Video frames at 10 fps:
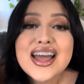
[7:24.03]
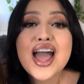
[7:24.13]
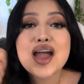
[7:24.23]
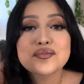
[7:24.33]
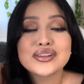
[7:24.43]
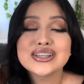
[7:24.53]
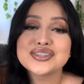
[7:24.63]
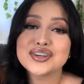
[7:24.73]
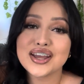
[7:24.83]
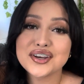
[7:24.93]
And
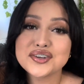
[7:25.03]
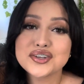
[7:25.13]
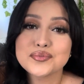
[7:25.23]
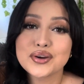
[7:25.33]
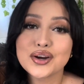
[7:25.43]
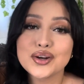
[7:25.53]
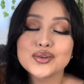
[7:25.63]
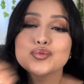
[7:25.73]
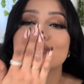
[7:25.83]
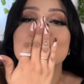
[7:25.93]
release your inner dreamer, girl.
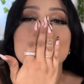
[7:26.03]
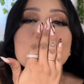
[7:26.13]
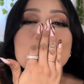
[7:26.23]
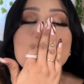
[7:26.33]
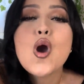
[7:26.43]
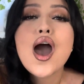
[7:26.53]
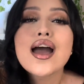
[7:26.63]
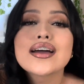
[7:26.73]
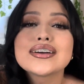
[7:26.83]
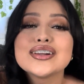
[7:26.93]

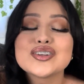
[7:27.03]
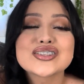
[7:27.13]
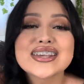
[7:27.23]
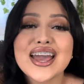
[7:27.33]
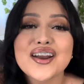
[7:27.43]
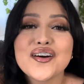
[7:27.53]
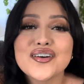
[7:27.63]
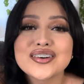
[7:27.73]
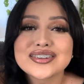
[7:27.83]
Los quiero.